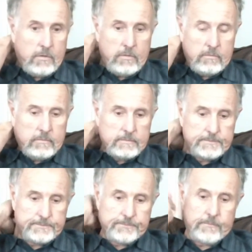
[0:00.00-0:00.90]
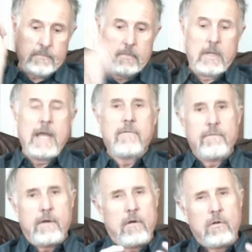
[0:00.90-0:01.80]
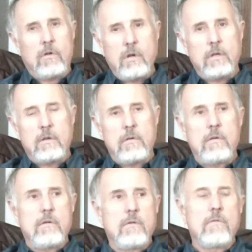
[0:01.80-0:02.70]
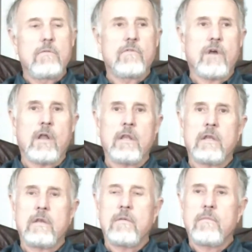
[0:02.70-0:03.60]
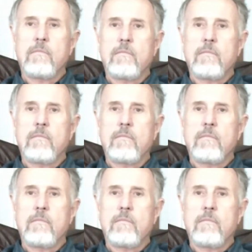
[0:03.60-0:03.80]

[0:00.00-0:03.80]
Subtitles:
you have a good solid